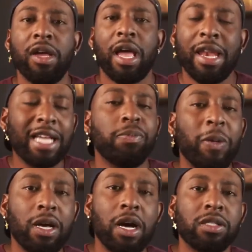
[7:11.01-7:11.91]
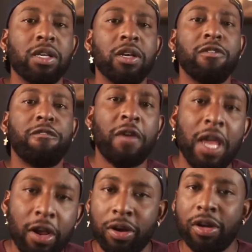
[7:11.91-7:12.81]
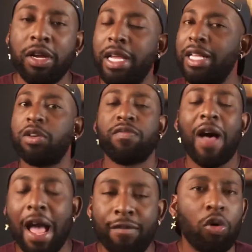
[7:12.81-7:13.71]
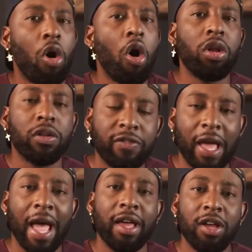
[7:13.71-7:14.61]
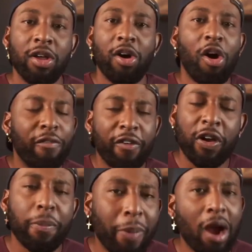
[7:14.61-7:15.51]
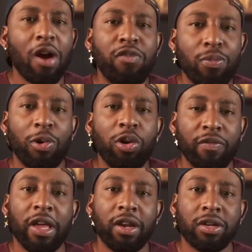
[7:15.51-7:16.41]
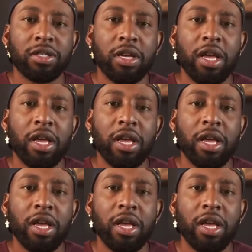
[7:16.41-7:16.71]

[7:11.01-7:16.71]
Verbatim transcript: And that's because fear and survival, all of that are very powerful motivators.